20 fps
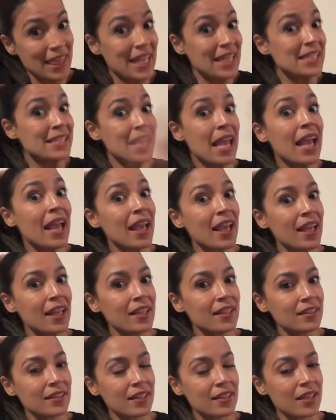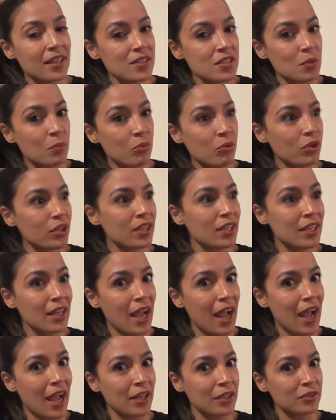They say that they support
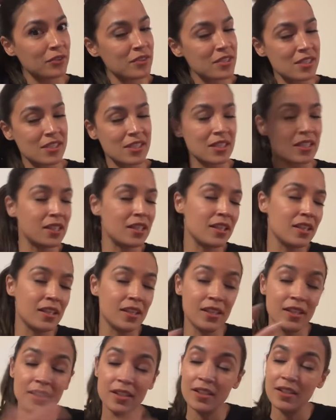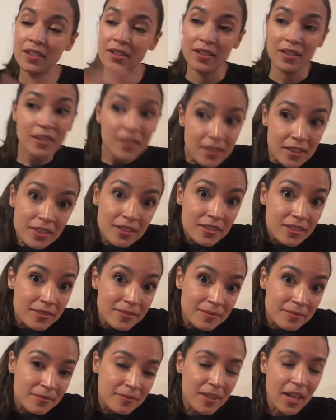it. I don't see
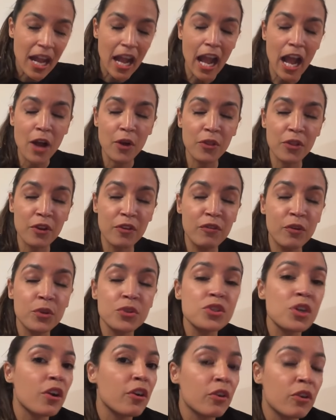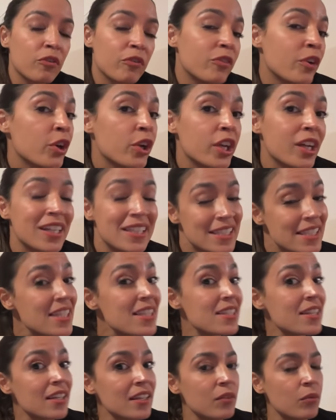how their votes are very
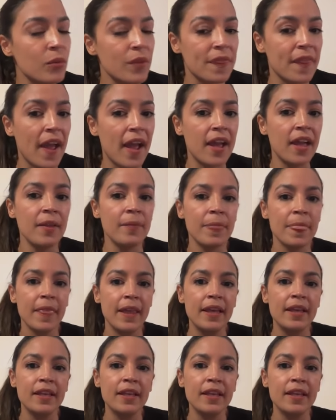consistent with that.